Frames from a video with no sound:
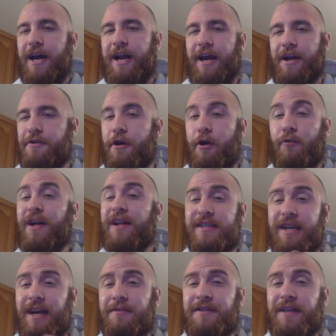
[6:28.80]
And I know that
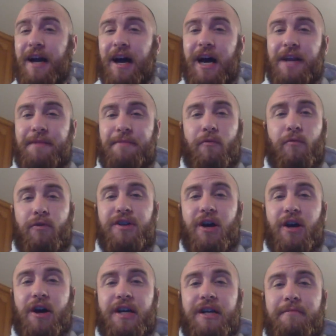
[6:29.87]
sounds odd, but we're
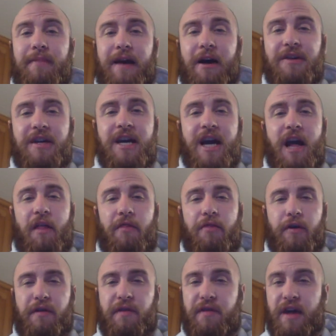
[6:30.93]
talking about
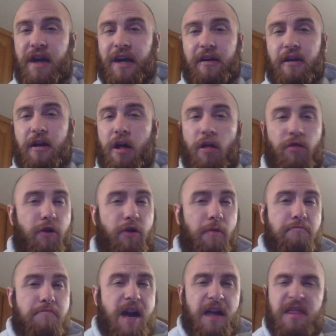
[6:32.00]
the thing, the
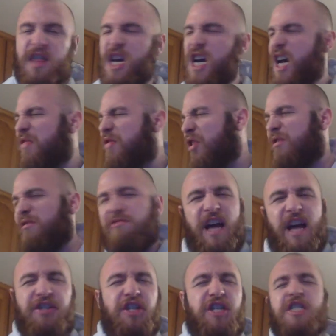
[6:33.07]
myth, the
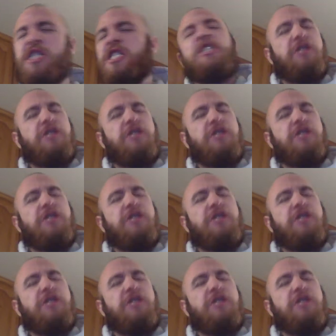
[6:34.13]
legend,